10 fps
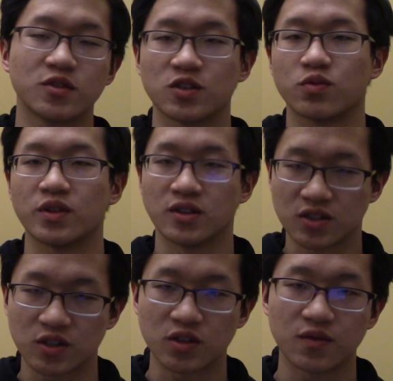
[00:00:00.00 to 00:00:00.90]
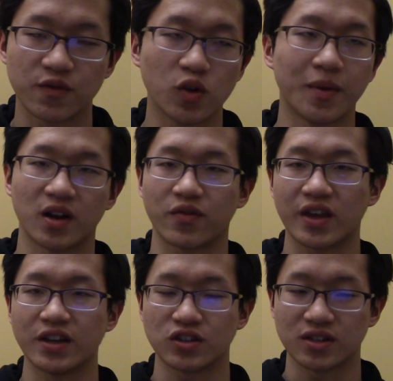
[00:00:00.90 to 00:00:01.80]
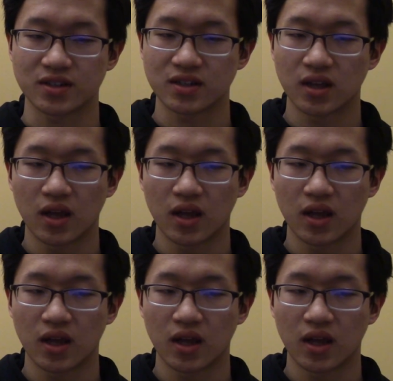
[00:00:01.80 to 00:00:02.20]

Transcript: just with a few modifications.